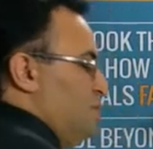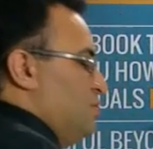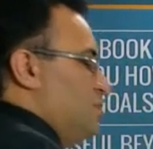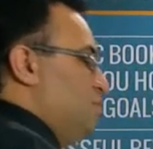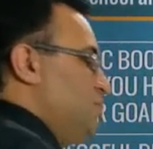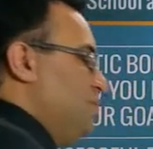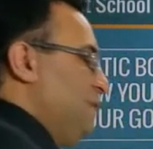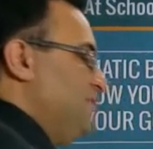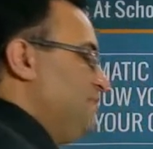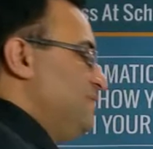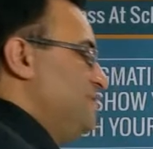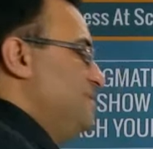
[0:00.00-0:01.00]
So you have
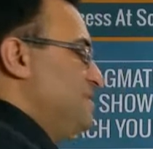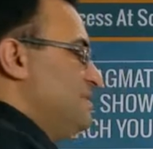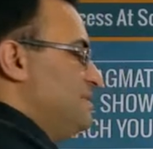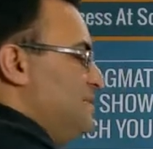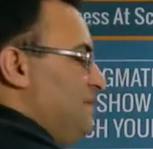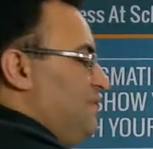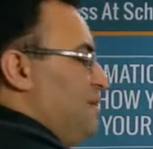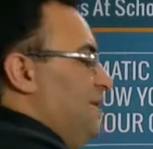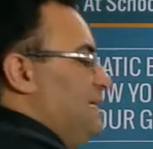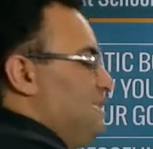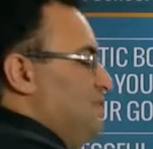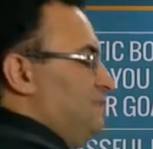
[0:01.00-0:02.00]
several
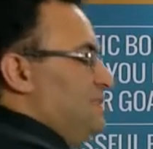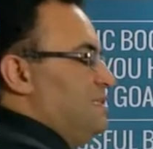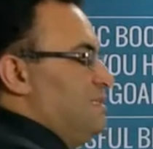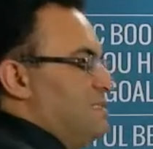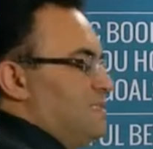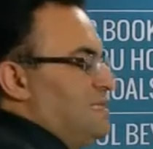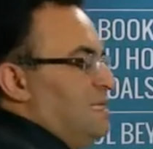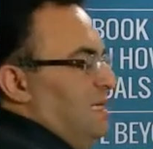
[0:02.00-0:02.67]
activities